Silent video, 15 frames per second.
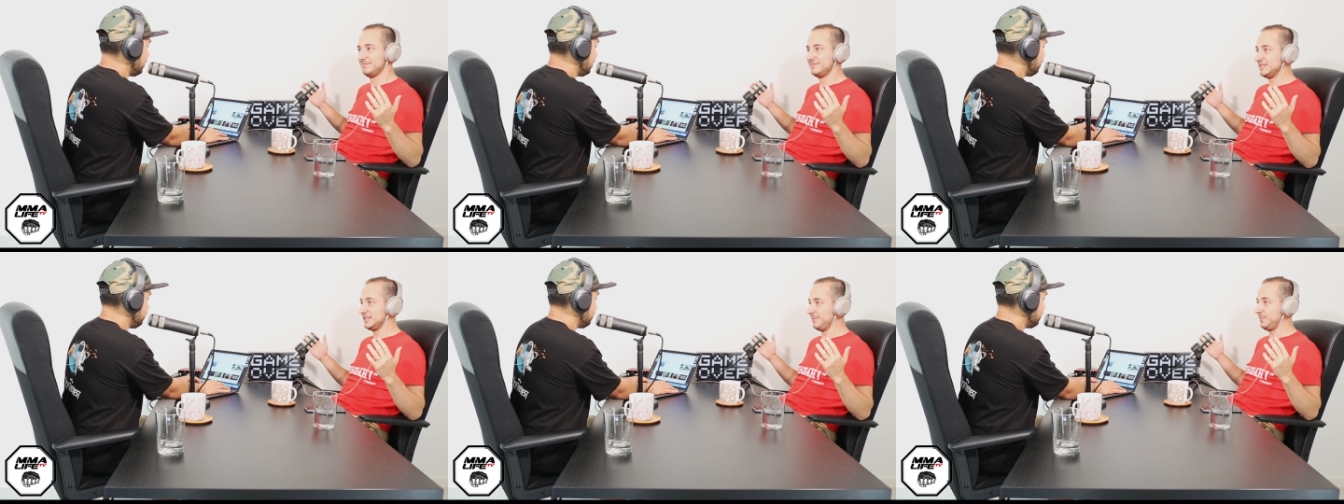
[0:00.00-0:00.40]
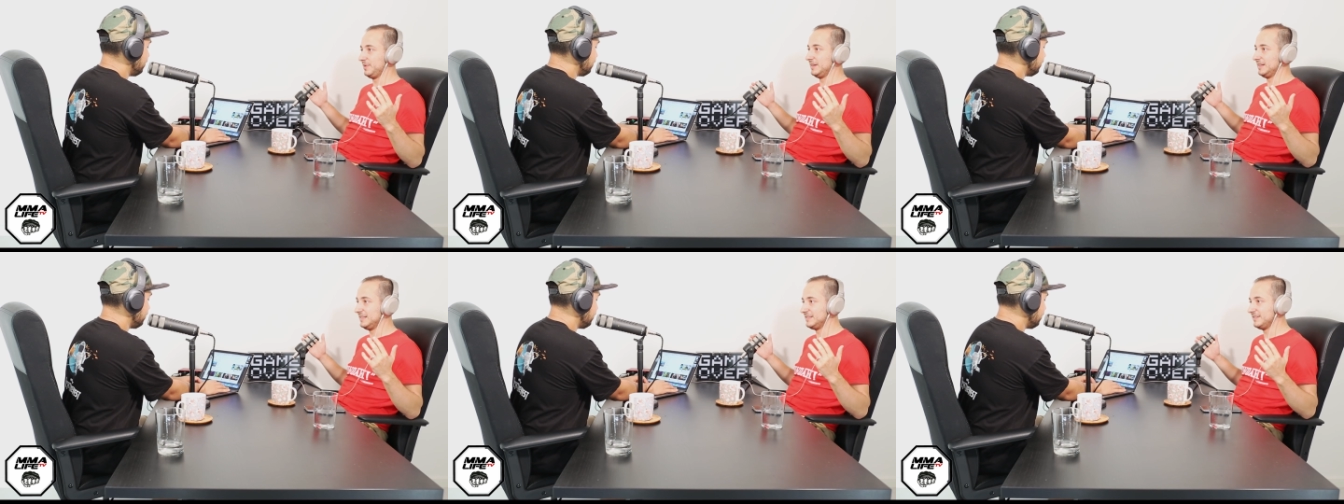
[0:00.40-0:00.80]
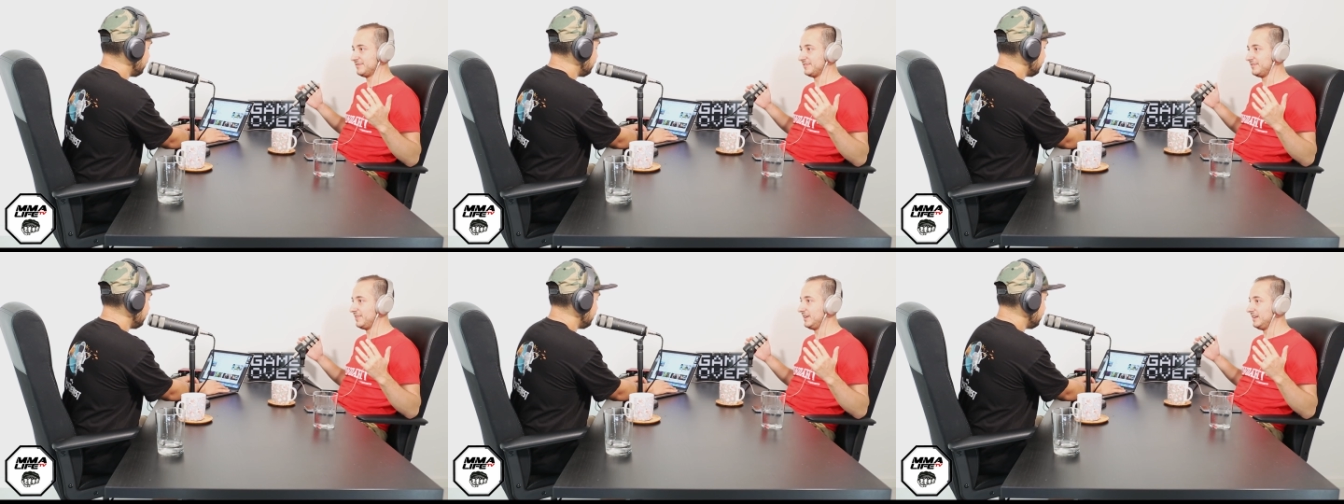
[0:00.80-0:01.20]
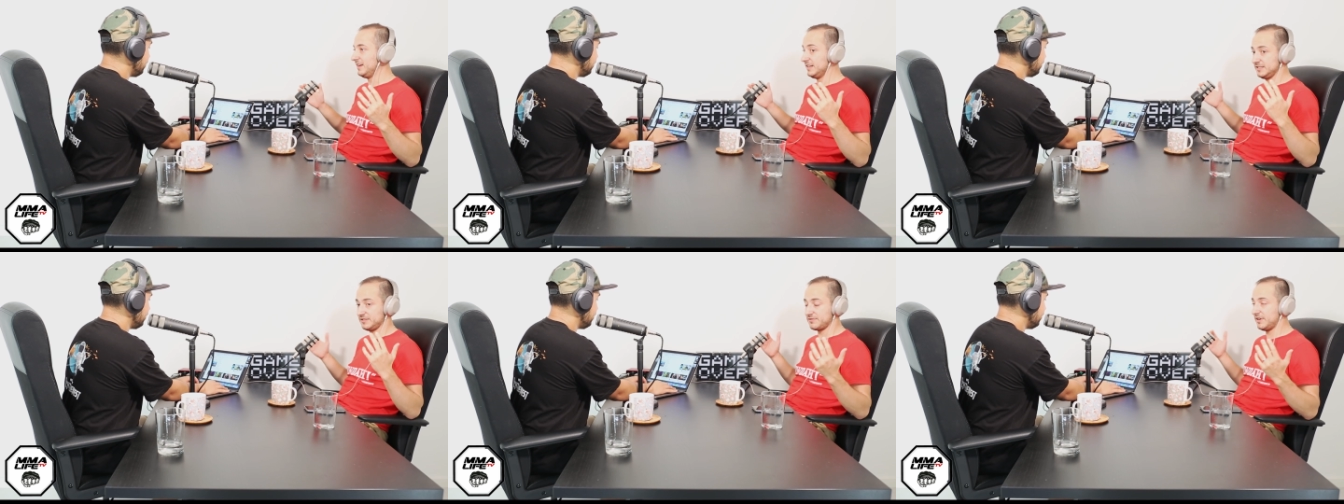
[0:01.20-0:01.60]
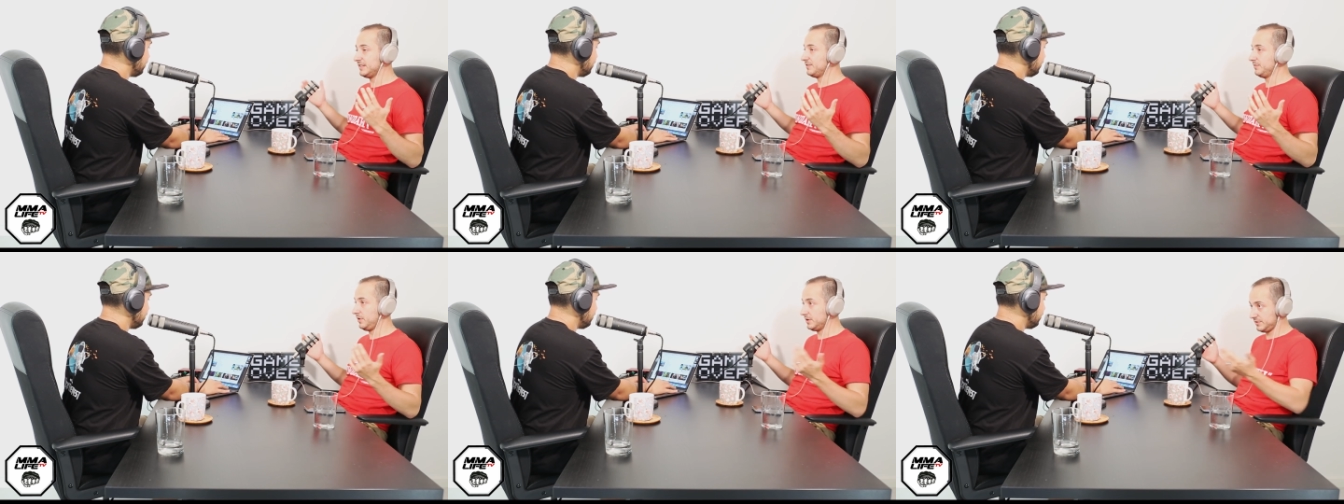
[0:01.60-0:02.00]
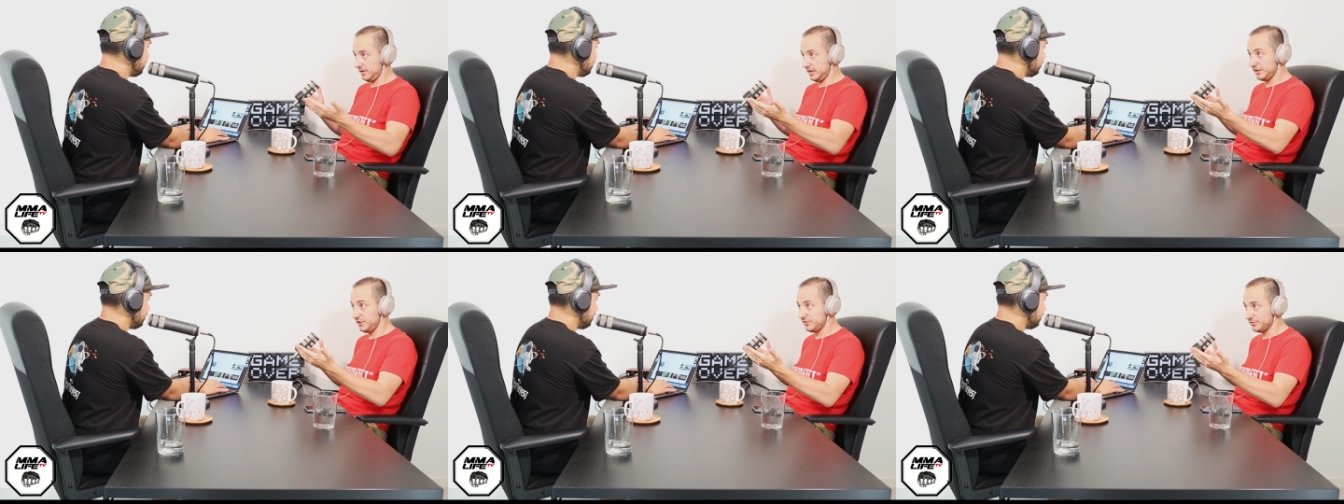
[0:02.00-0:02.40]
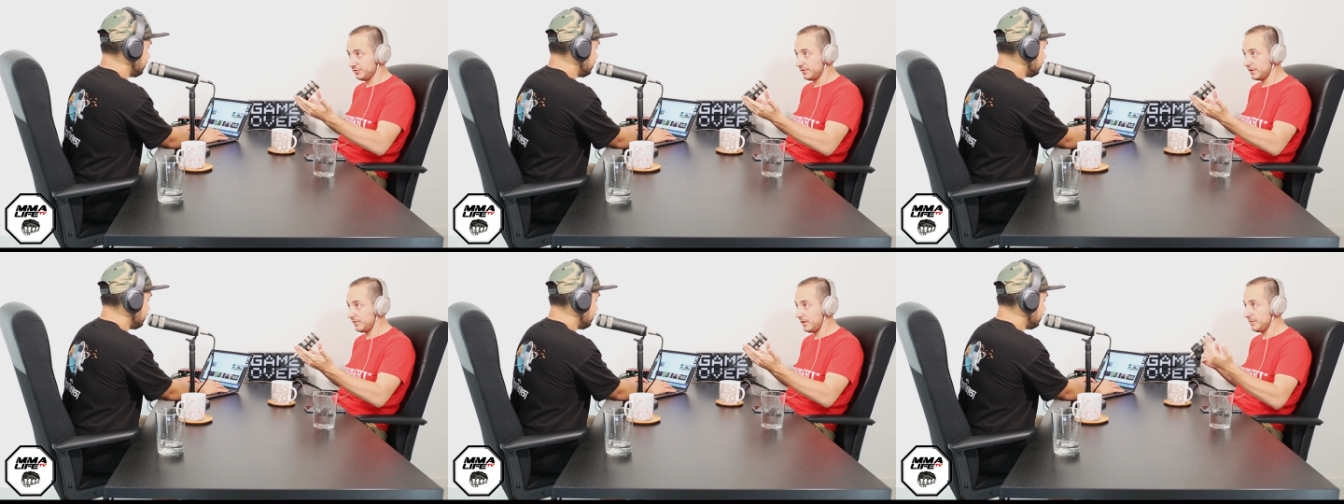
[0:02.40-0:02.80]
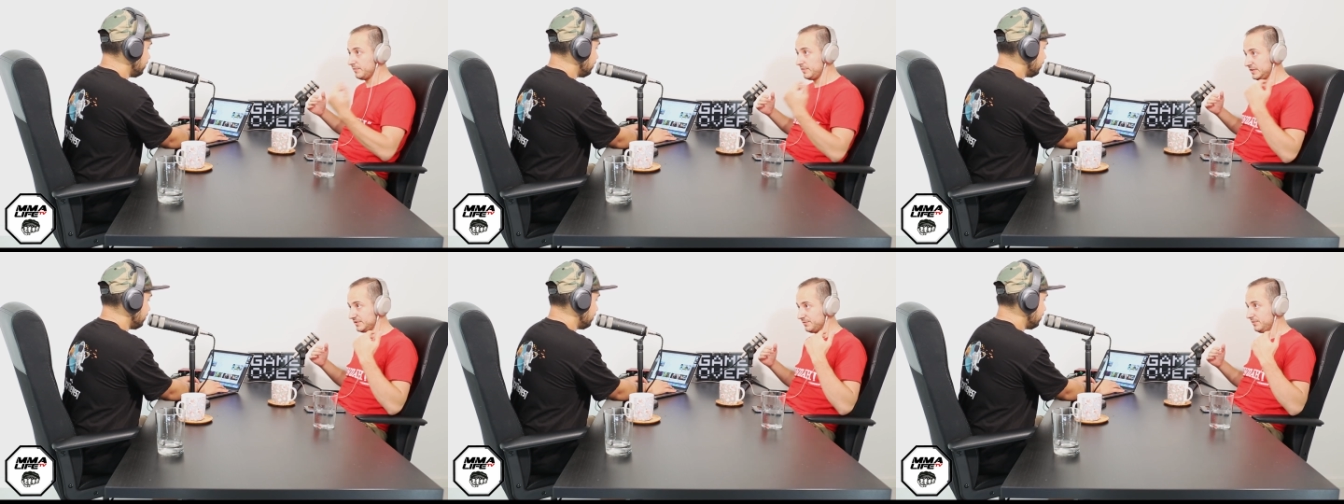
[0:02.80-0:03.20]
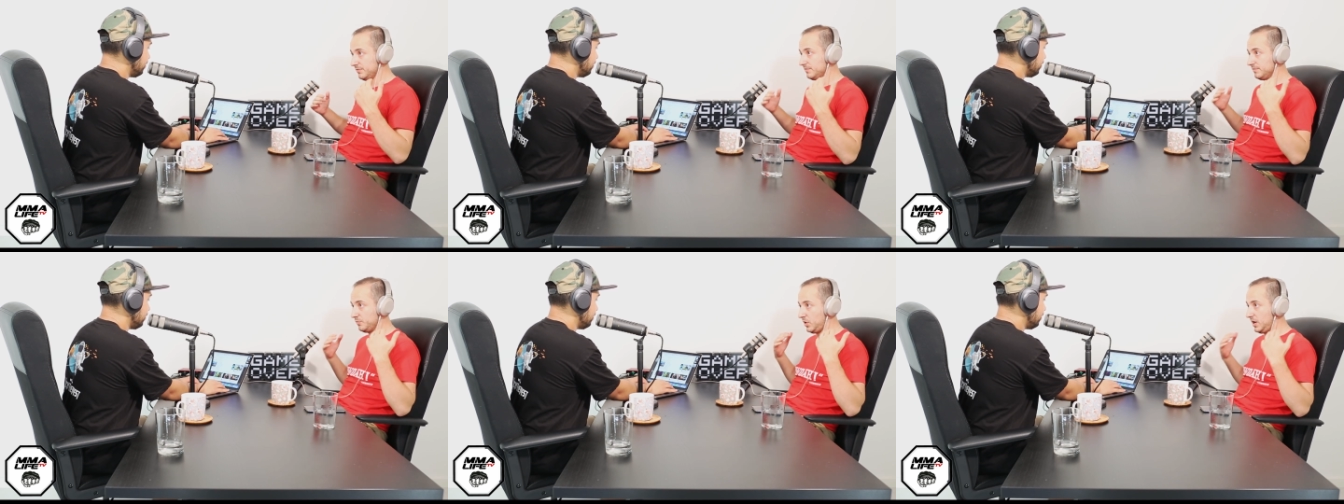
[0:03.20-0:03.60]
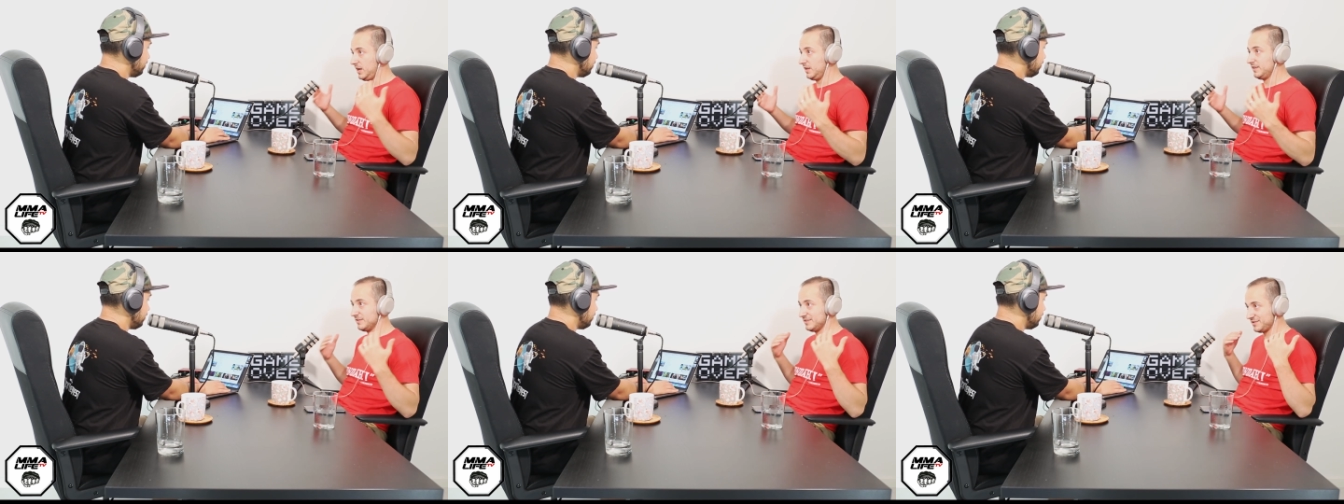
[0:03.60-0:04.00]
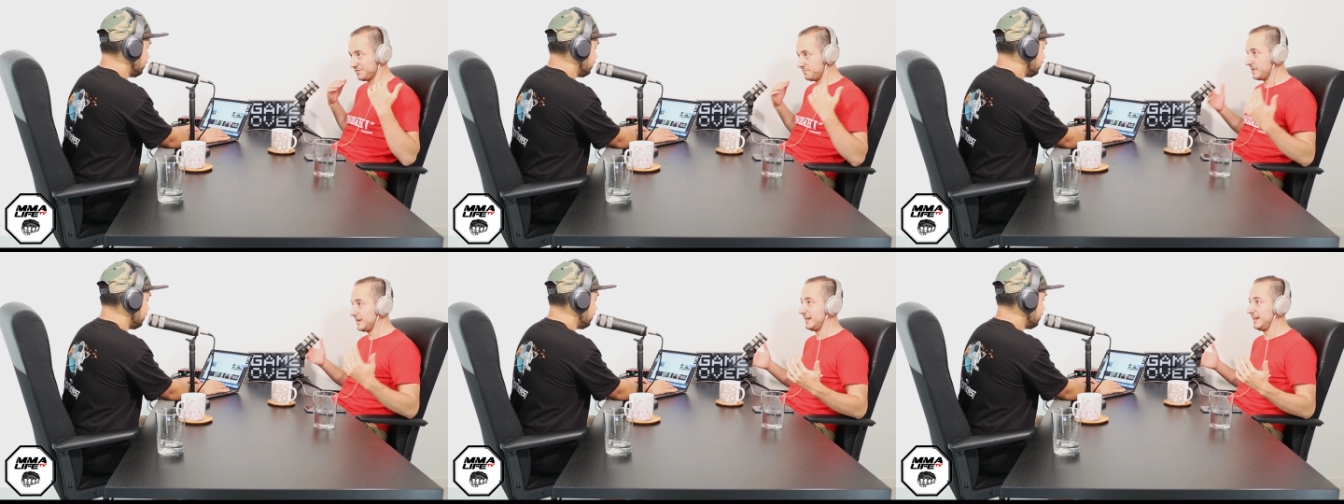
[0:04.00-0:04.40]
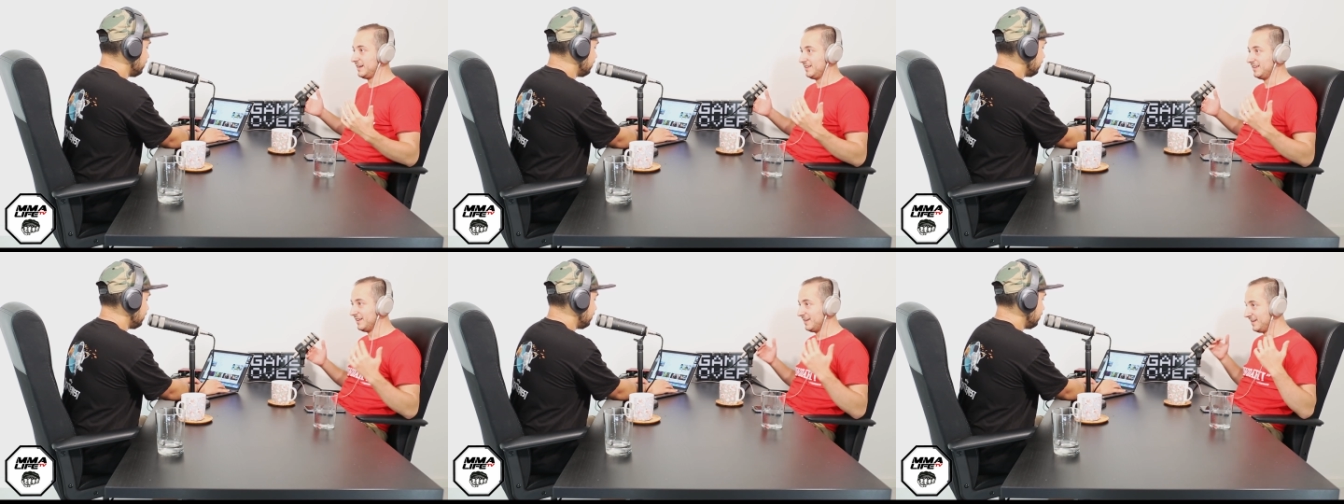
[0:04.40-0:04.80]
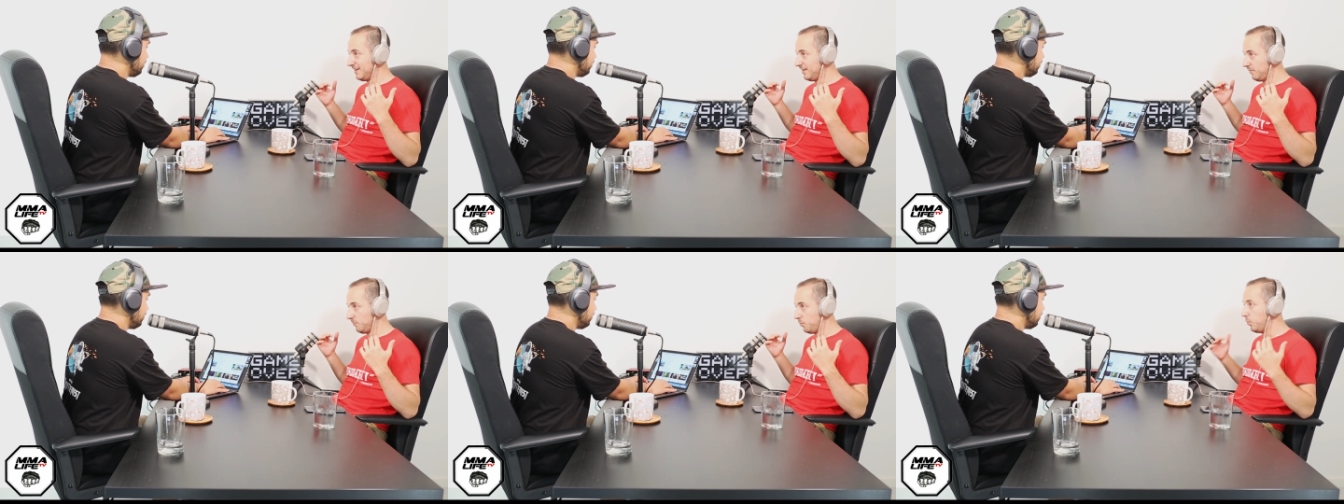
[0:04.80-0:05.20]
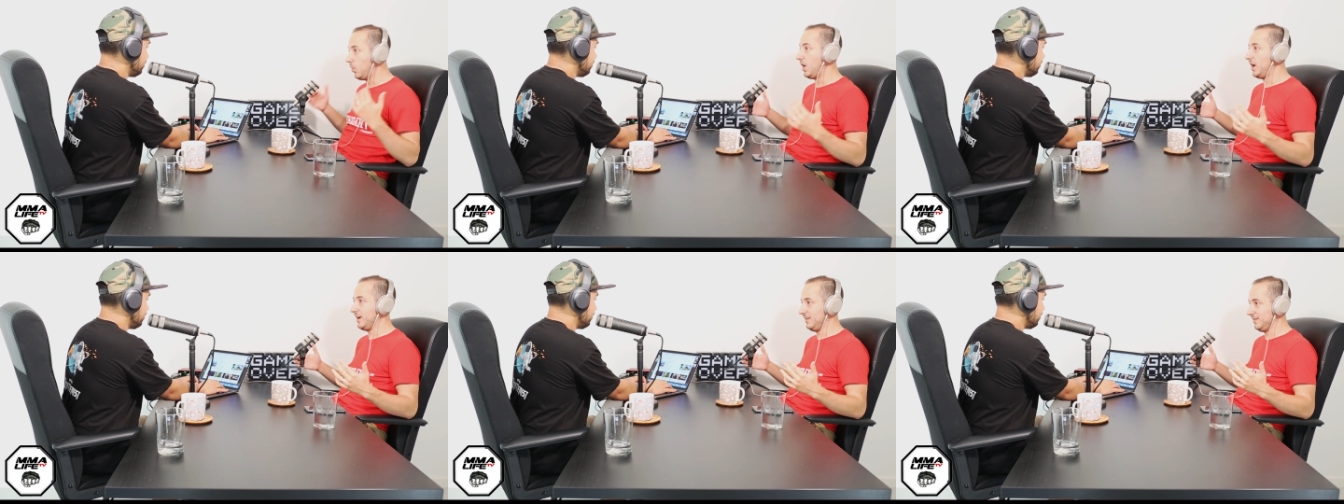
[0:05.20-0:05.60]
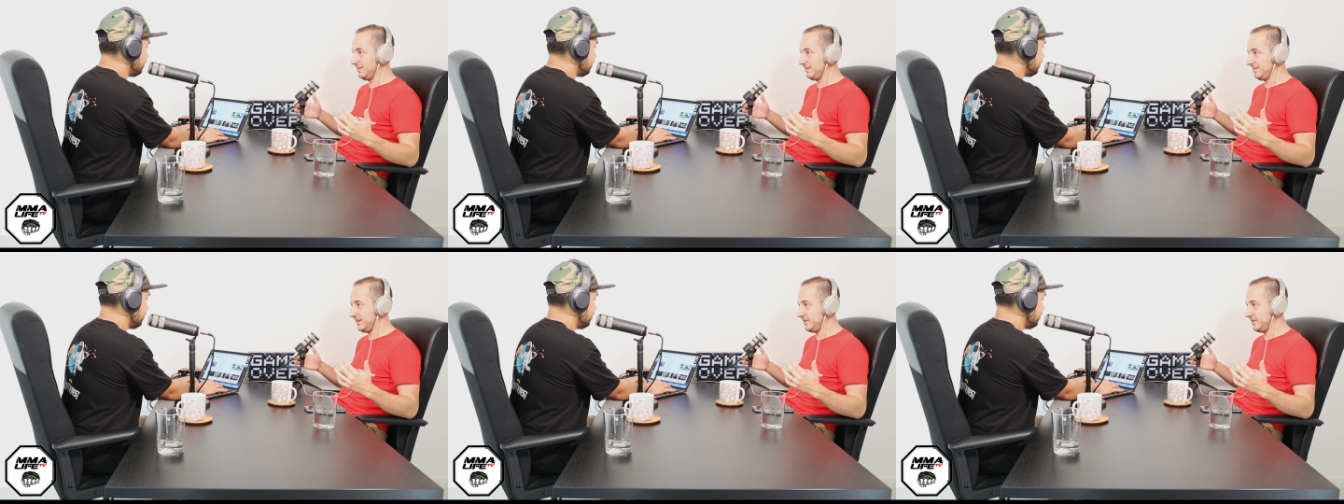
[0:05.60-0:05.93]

Yep. Completely different, right? And it's great to watch. Like you saw it, right? We saw Wilder swinging wild.